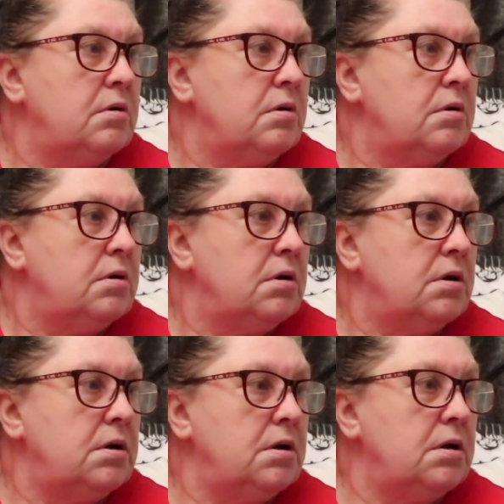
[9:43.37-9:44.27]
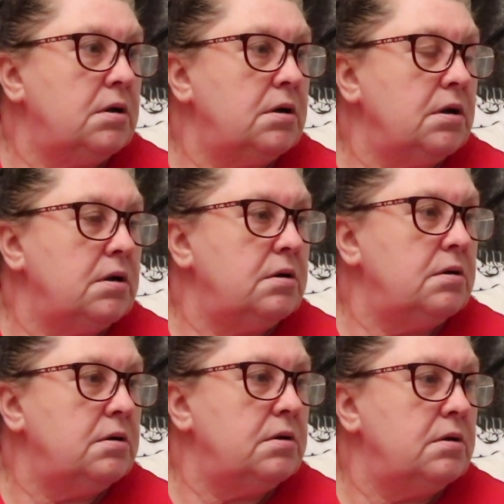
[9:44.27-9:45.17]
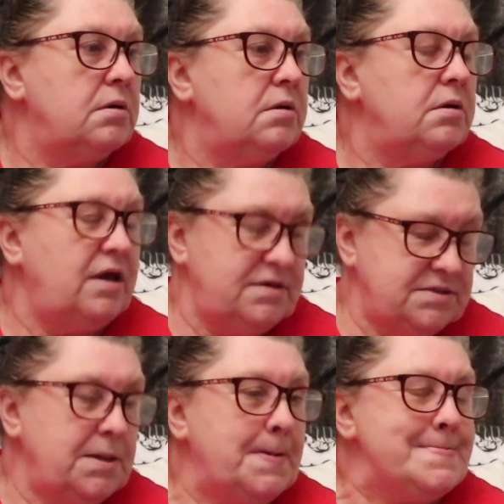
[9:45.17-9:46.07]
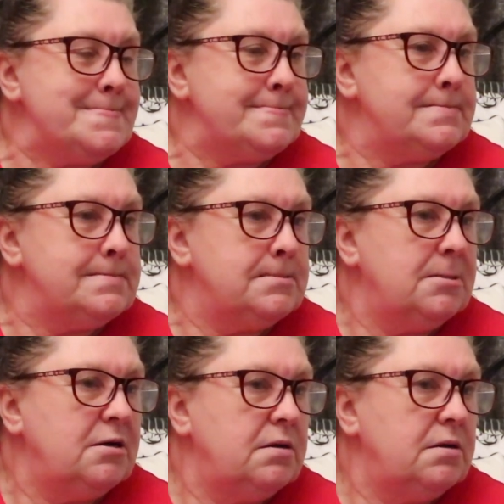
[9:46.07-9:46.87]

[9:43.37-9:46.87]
(not speaking)